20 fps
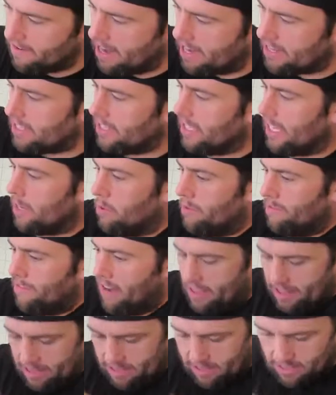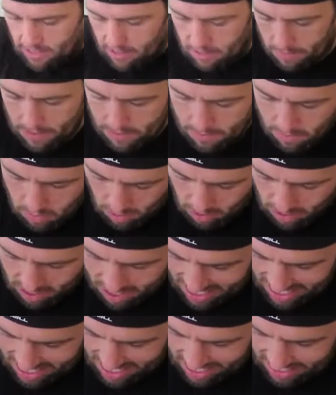and to liquefy this a little bit more,
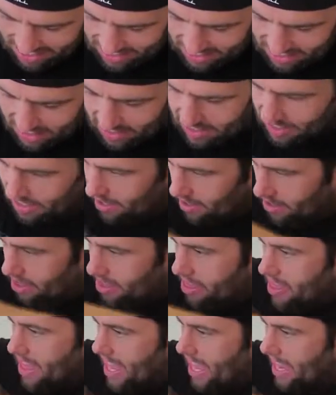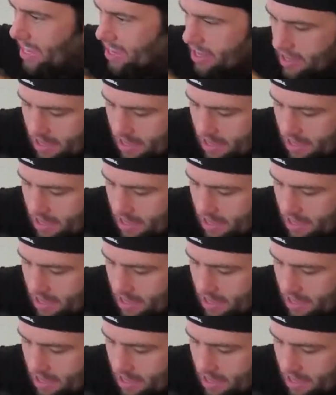because it's a little thick.